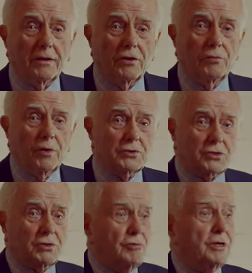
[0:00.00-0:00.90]
Who
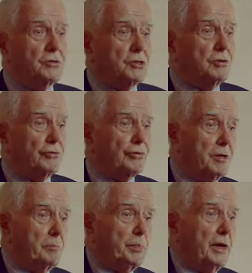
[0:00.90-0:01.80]
wants to read two or
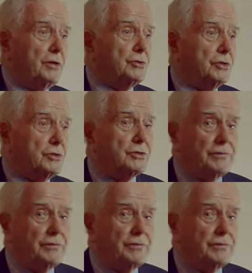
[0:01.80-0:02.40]
three pages